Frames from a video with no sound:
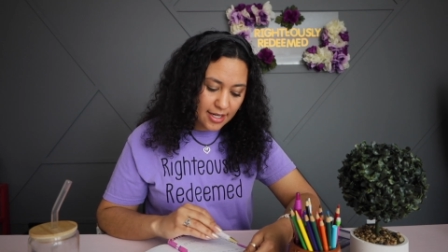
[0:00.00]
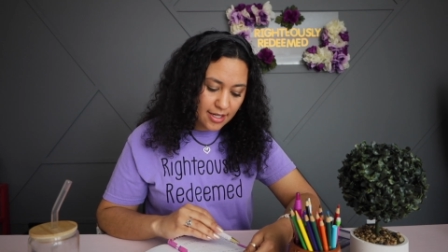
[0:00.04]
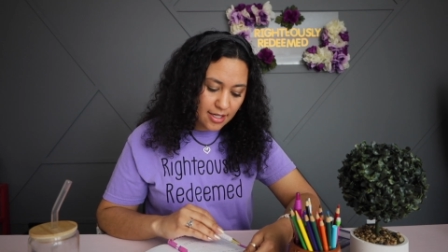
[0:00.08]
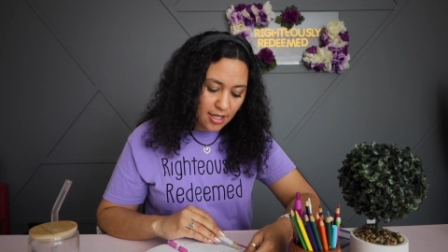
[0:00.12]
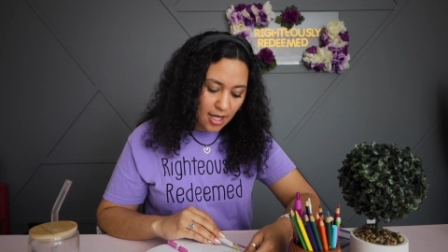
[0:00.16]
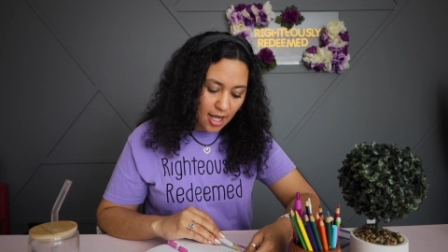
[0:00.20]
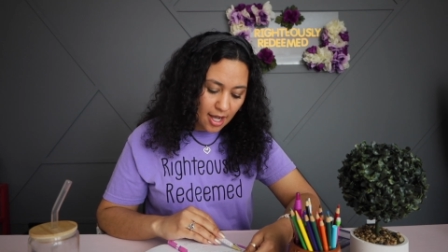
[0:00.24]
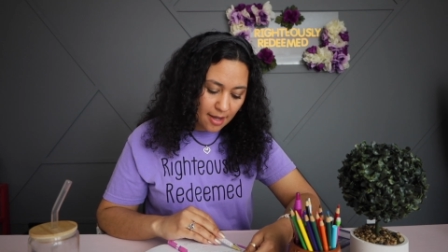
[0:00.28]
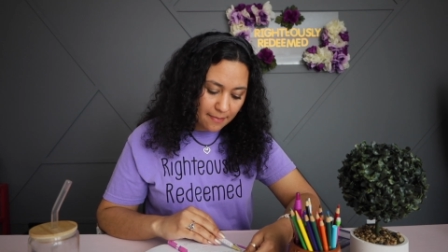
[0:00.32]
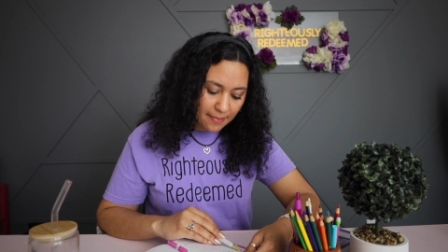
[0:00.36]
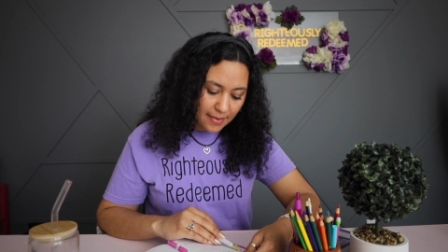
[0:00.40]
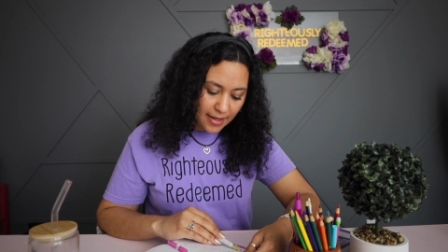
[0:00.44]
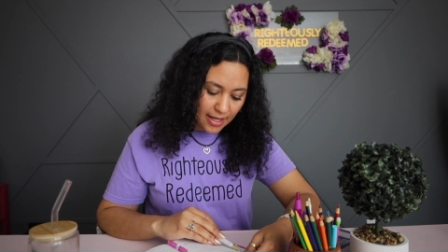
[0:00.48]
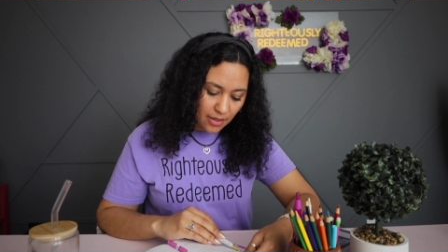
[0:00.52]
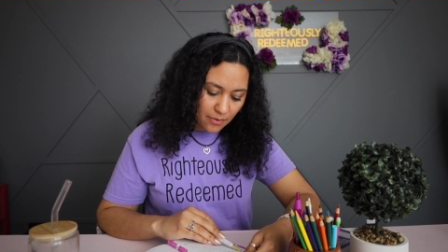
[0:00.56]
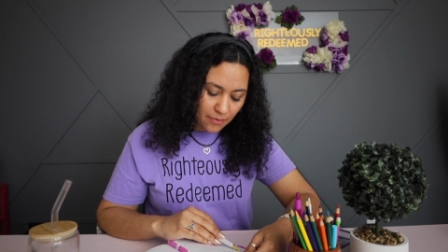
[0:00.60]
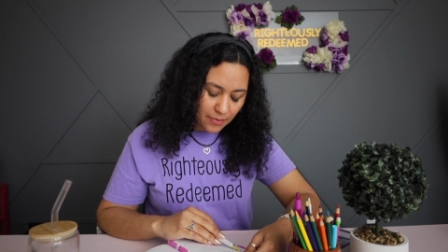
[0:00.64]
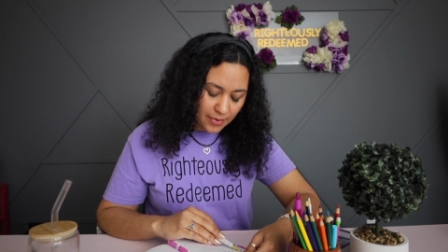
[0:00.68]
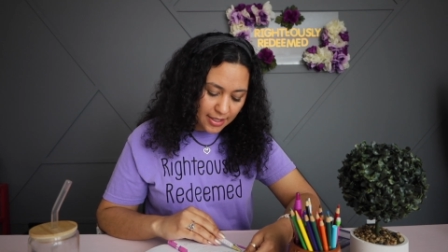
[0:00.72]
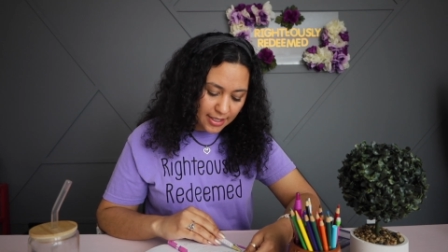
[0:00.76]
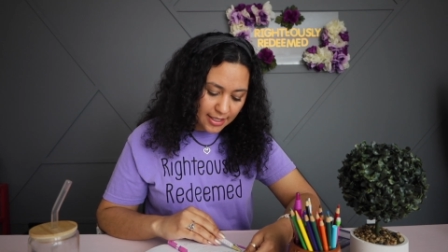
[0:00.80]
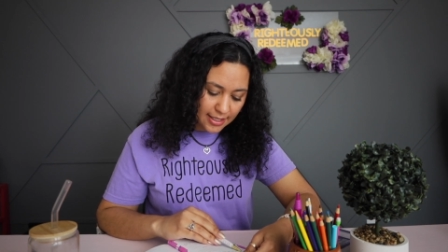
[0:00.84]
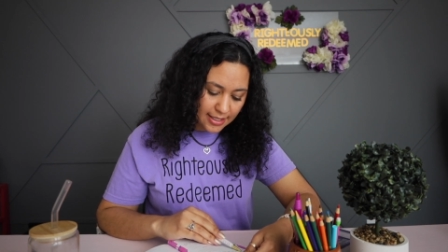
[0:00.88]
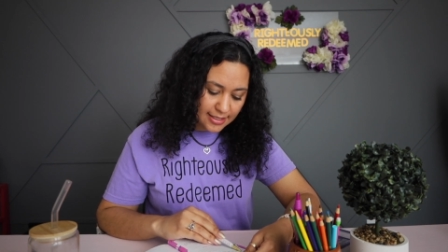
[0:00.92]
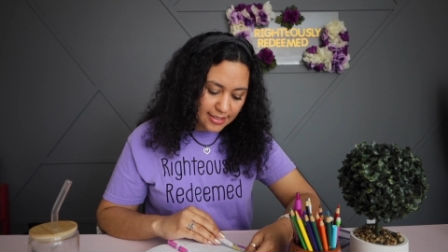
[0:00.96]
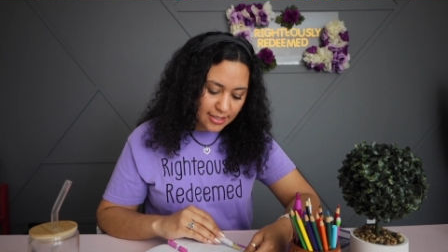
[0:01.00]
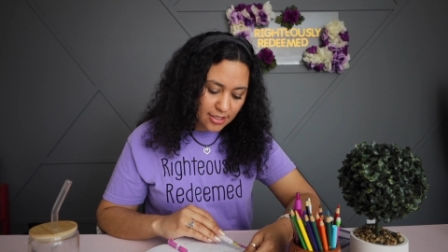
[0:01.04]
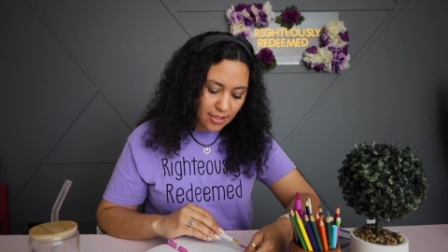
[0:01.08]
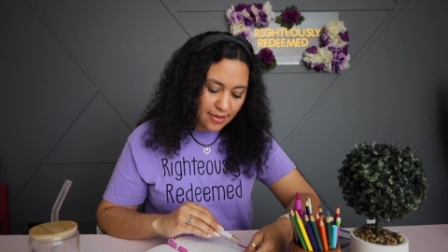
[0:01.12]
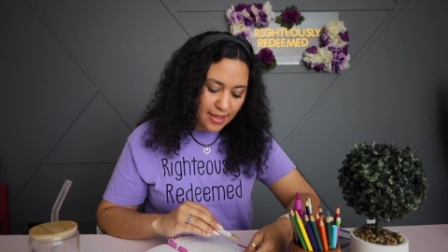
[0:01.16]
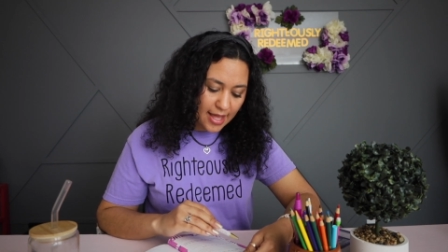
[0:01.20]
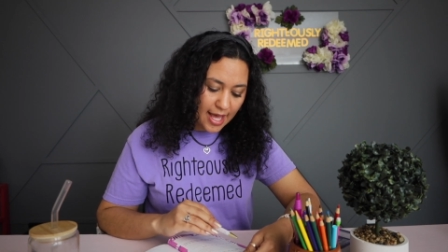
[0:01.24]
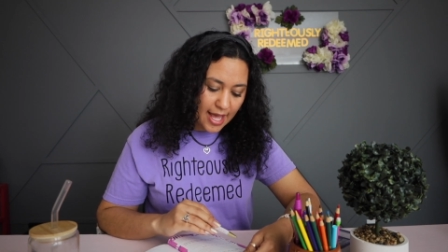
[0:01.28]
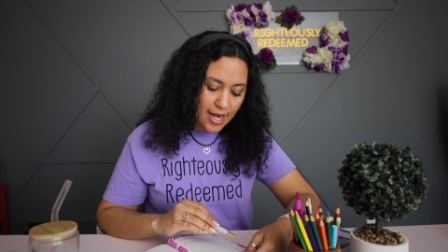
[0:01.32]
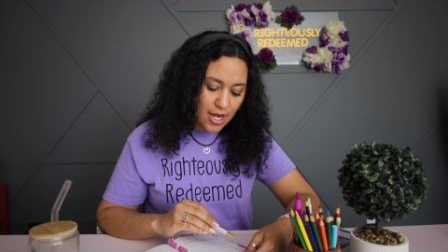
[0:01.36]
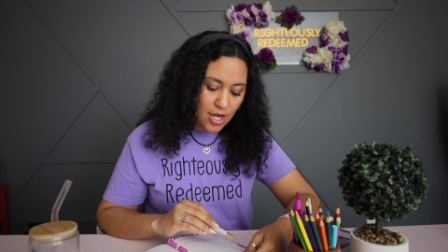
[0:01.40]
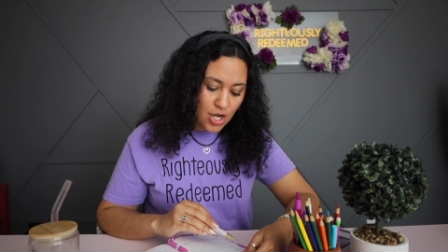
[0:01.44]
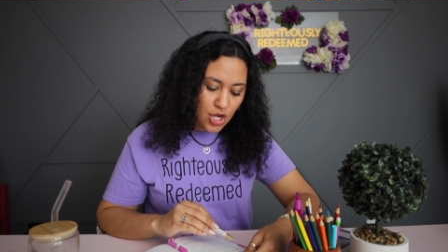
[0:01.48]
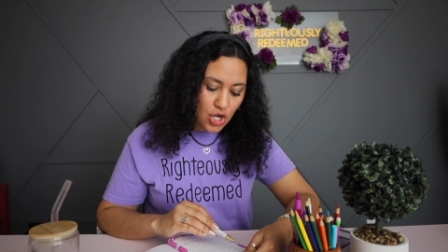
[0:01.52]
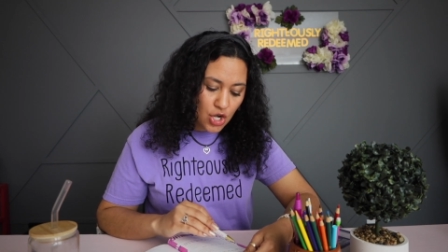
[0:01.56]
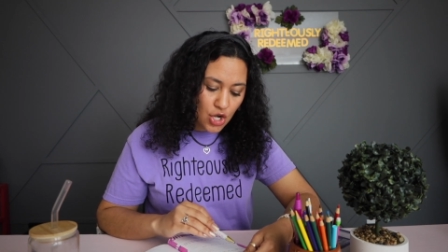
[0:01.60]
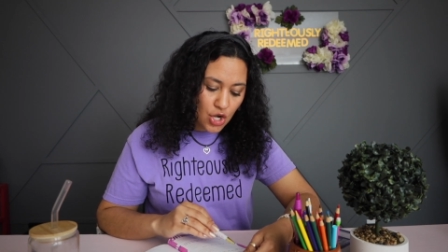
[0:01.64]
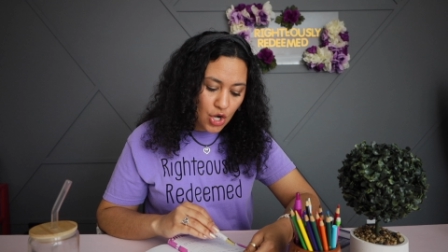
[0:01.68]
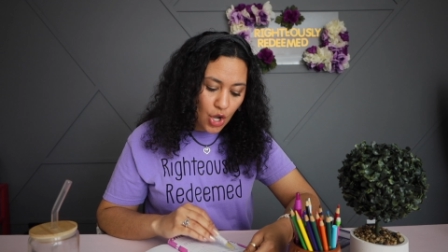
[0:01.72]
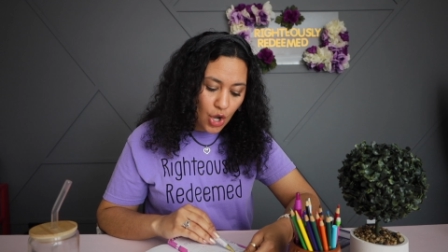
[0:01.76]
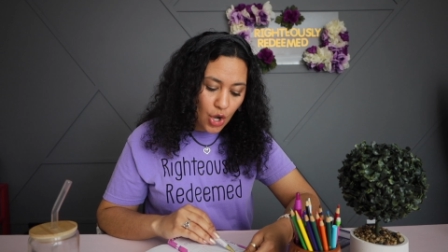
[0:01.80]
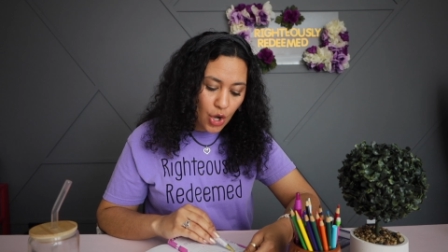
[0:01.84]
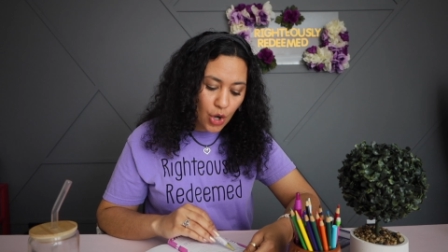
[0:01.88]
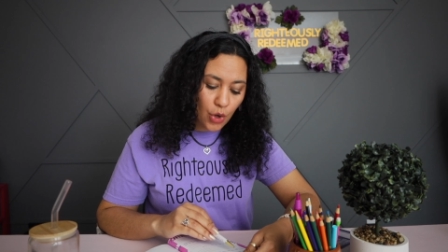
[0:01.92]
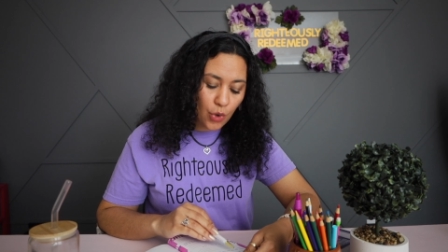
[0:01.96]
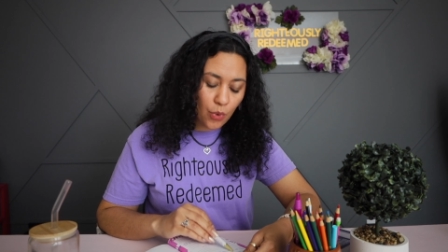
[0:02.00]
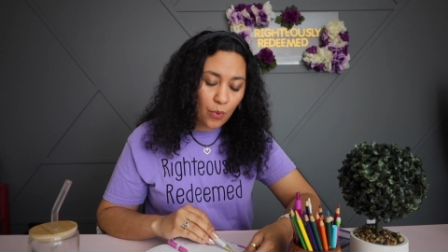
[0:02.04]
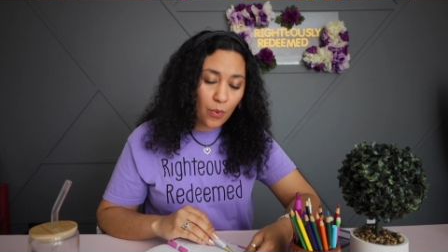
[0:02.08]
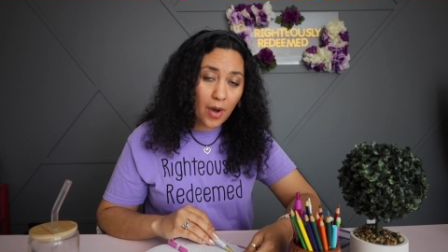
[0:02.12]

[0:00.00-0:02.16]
not by works, so that no